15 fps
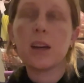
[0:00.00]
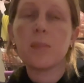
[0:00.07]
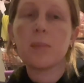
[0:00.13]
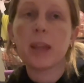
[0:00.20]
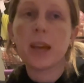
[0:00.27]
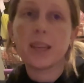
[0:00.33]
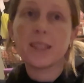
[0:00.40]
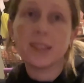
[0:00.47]

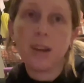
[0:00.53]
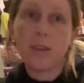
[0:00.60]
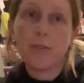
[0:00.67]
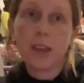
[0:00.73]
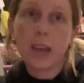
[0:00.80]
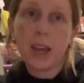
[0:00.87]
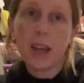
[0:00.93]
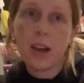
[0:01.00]
Like
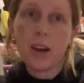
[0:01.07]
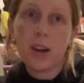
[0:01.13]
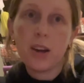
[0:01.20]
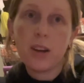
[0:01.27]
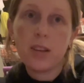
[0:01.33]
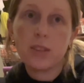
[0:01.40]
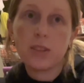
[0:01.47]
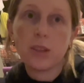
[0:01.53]
self-care.
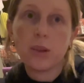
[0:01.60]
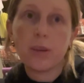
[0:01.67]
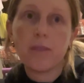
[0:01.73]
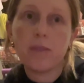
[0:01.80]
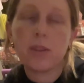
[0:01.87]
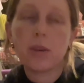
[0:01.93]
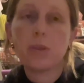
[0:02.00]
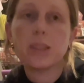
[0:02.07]
So
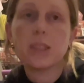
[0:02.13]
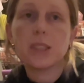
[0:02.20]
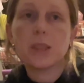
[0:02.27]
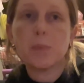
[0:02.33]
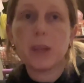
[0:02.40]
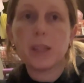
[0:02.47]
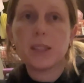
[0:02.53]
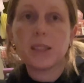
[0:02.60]
even though it's
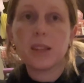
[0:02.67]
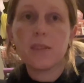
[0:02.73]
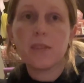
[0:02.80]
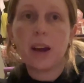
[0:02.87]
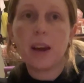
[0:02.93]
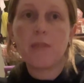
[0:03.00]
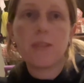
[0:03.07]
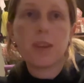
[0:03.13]
expensive,
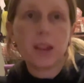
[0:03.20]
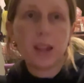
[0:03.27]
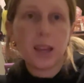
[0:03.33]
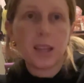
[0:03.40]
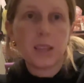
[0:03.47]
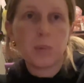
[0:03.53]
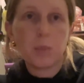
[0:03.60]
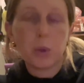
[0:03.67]
I feel
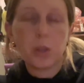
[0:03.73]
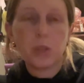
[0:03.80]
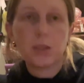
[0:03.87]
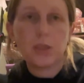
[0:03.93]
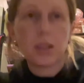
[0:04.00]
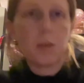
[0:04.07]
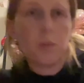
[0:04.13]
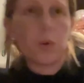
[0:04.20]
like it's
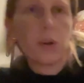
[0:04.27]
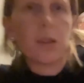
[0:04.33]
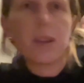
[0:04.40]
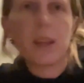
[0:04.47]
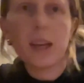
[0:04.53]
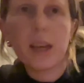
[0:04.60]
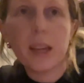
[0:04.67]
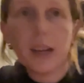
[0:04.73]
personally worth
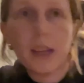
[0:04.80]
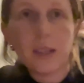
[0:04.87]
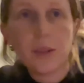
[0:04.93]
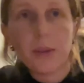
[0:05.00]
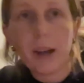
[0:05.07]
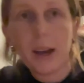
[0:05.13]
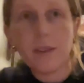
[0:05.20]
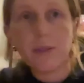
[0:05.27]
it, and I
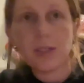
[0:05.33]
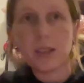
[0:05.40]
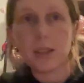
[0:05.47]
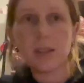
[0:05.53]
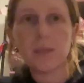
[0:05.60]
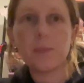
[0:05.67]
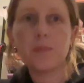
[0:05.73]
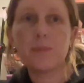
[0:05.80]
don't
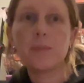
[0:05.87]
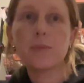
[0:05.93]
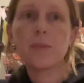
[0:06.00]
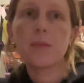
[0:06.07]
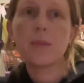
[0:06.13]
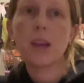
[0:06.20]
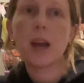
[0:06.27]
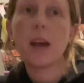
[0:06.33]

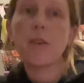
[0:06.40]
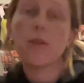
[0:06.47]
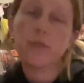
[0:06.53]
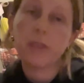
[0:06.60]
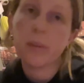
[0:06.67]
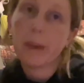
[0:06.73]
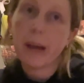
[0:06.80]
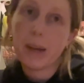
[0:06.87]

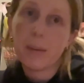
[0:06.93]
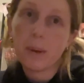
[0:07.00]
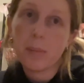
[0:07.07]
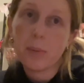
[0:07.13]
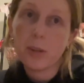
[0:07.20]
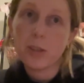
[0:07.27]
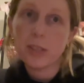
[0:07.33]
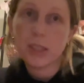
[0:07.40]
feel bad about
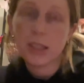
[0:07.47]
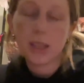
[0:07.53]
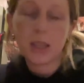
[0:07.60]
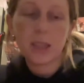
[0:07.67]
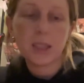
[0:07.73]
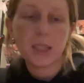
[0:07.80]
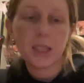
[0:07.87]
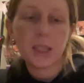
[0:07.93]
purchasing
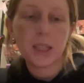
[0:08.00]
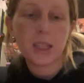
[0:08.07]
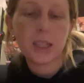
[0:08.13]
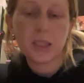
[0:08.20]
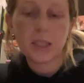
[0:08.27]
things like this